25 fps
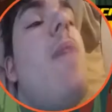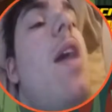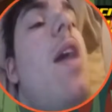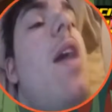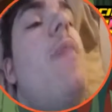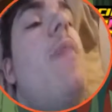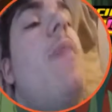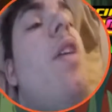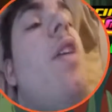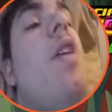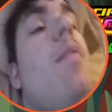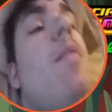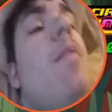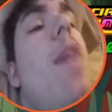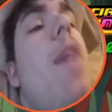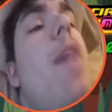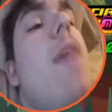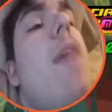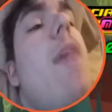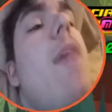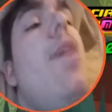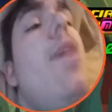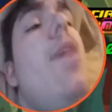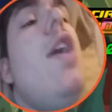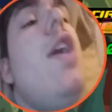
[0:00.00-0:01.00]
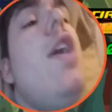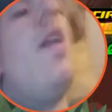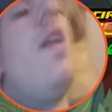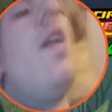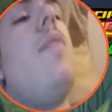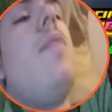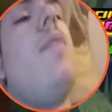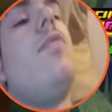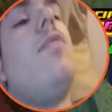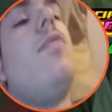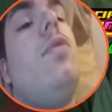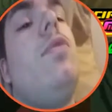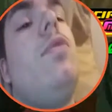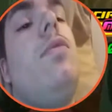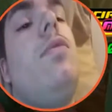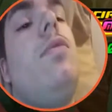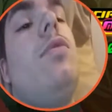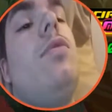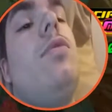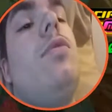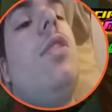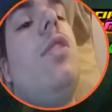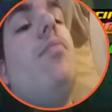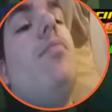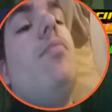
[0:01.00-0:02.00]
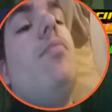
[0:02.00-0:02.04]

bam, bam! Look at the money I'm